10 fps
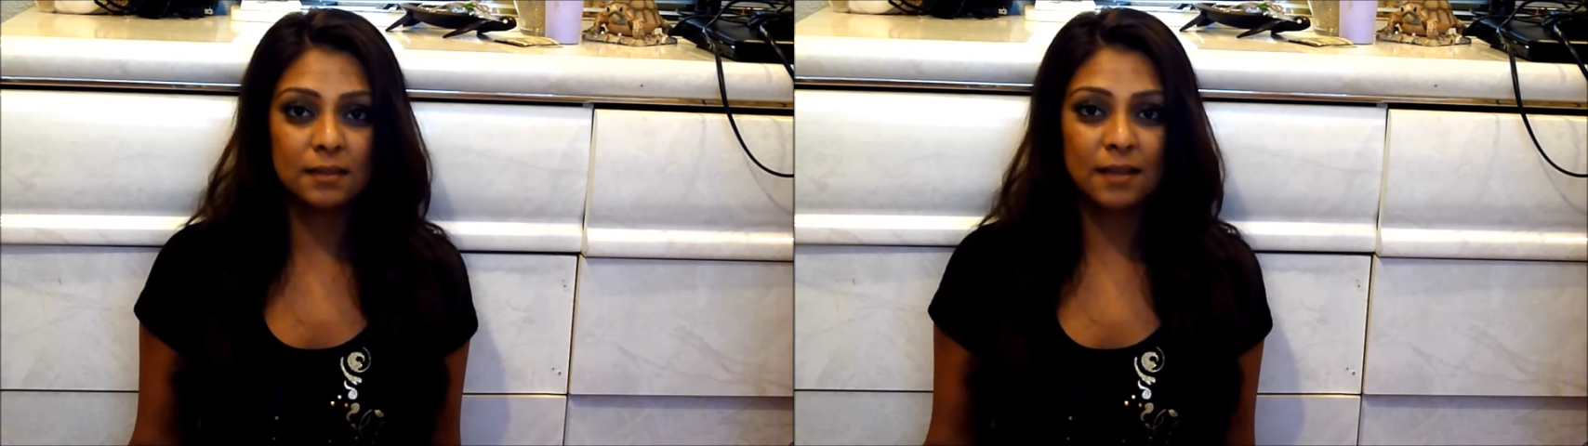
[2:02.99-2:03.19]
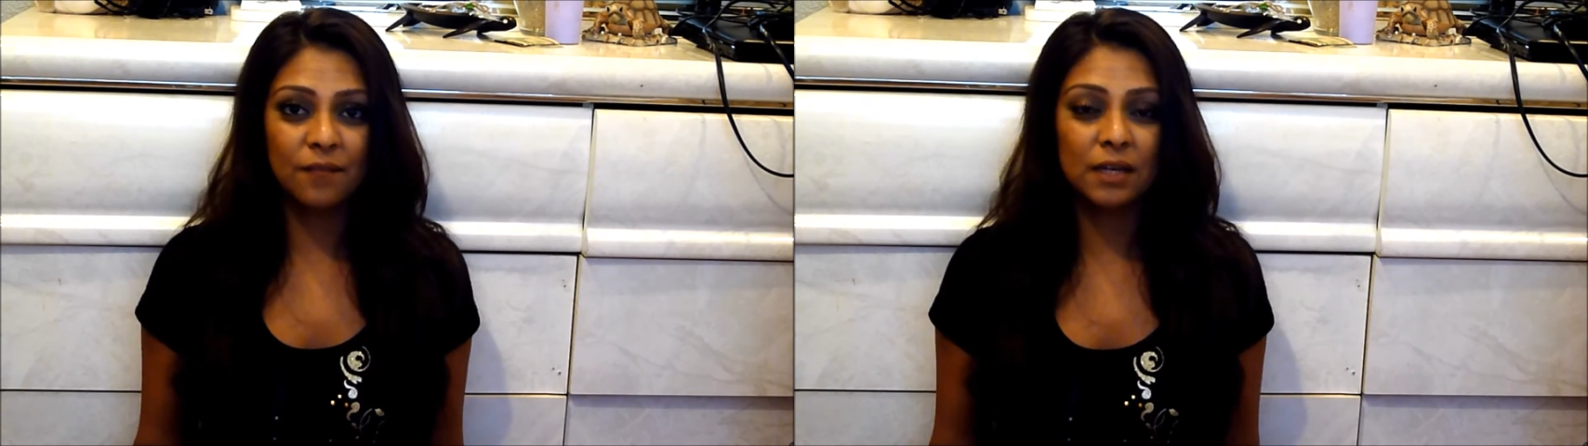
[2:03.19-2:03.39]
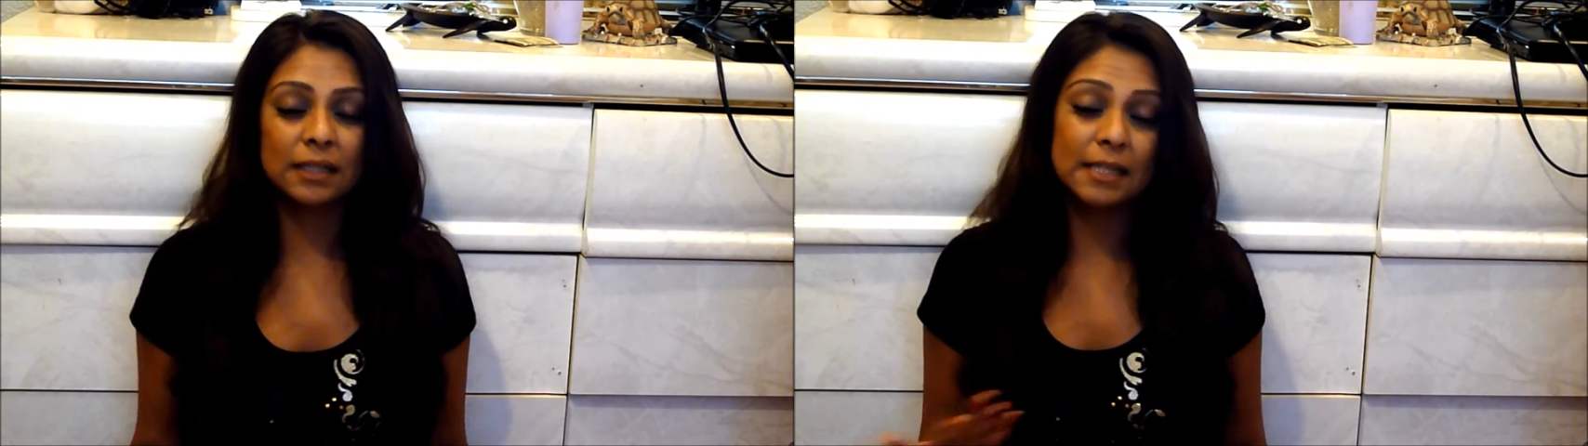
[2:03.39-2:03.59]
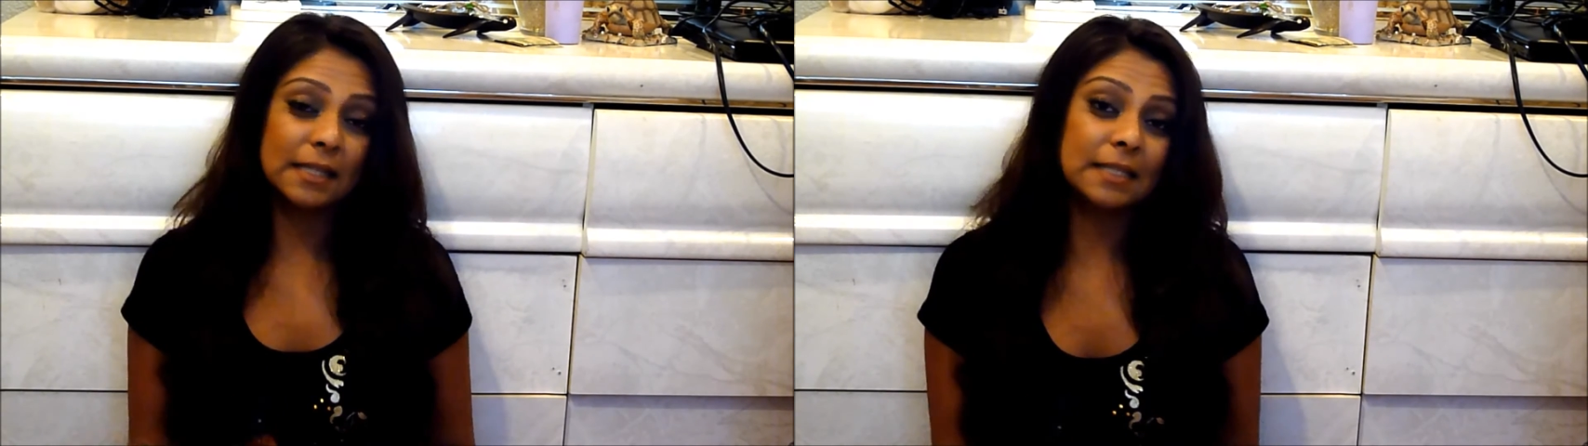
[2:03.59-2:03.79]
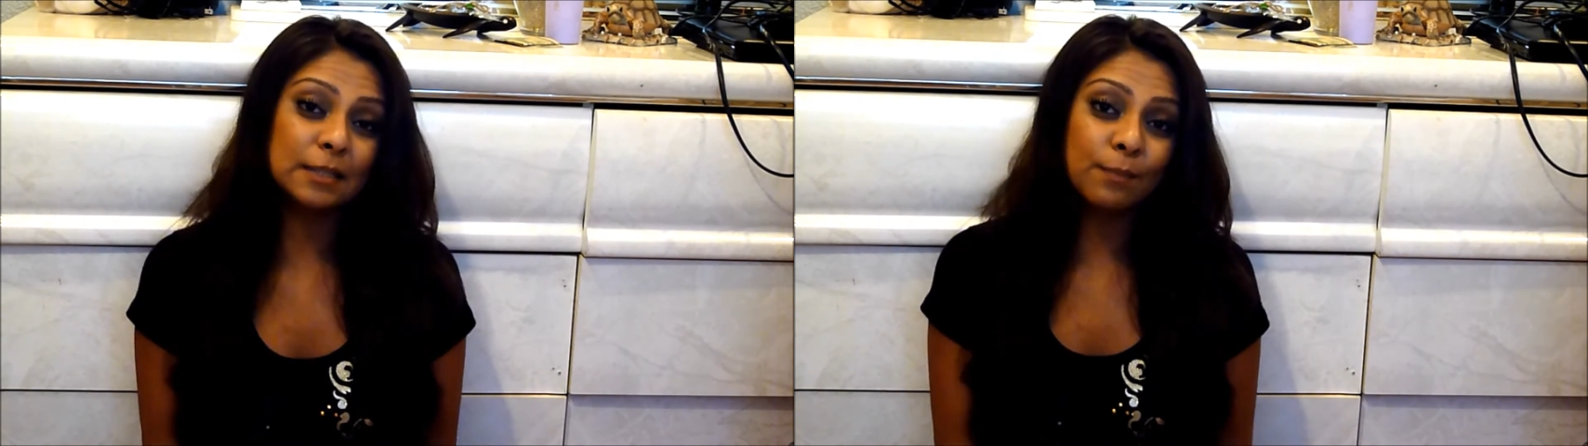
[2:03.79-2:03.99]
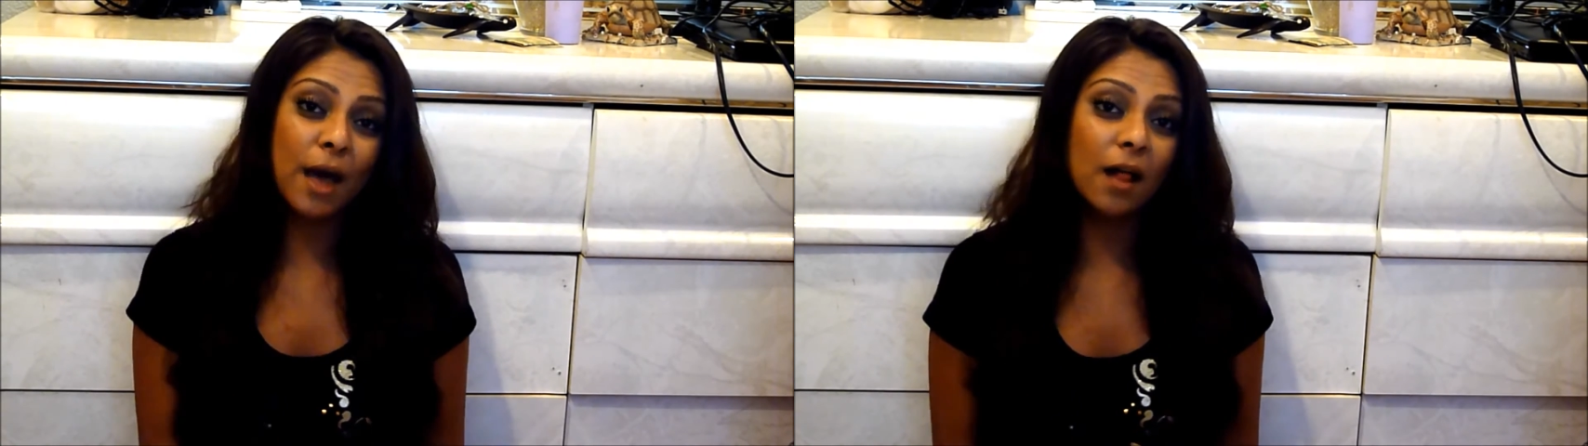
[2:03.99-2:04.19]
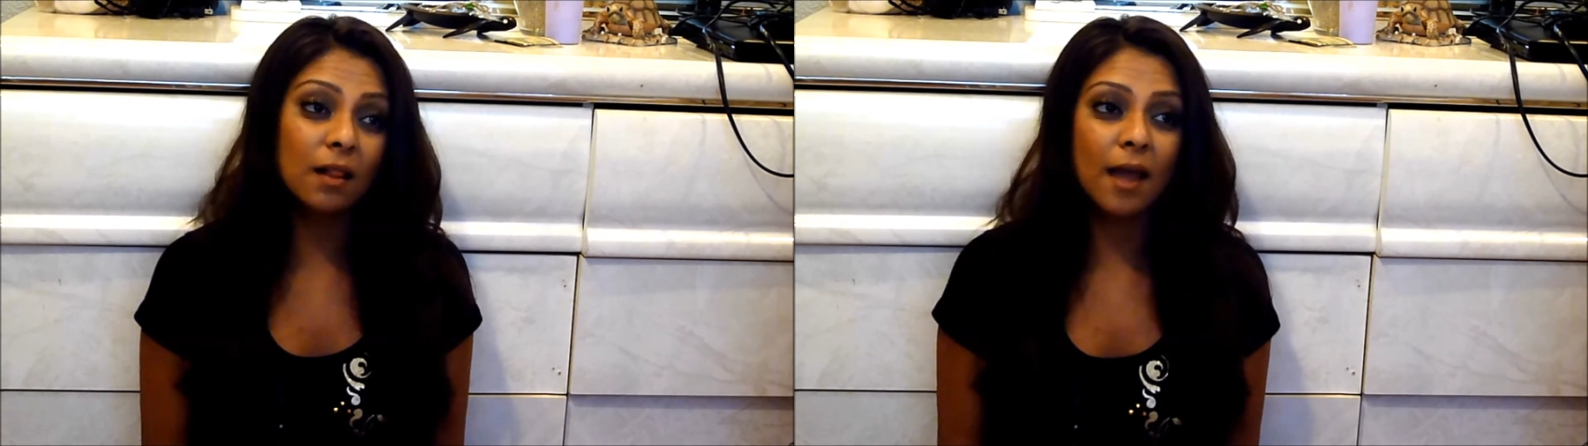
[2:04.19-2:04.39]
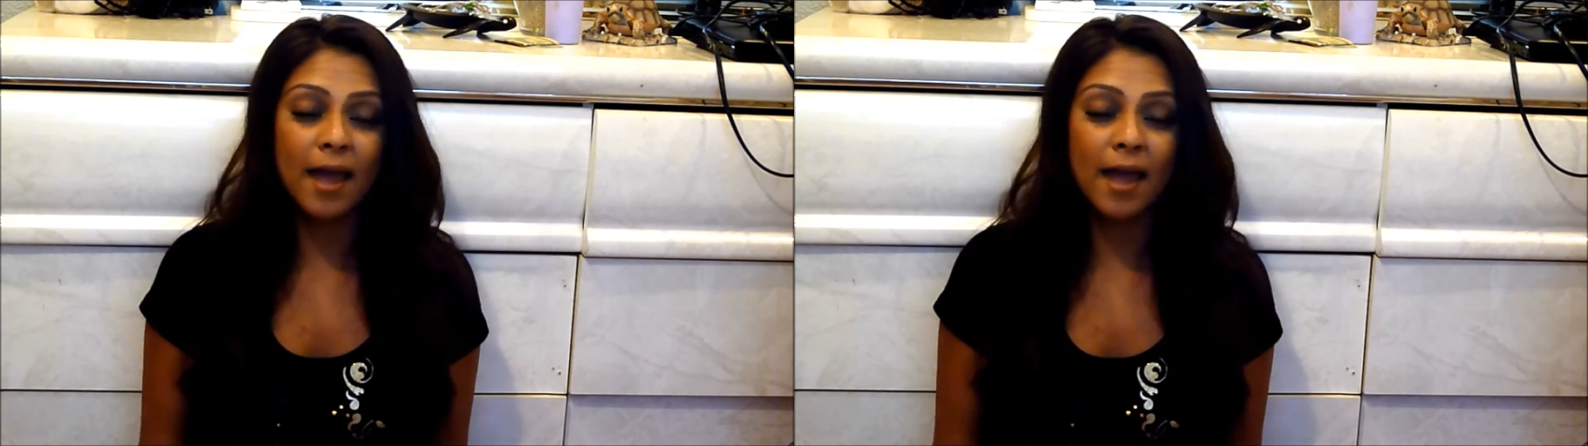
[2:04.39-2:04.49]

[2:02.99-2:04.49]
definitely the smell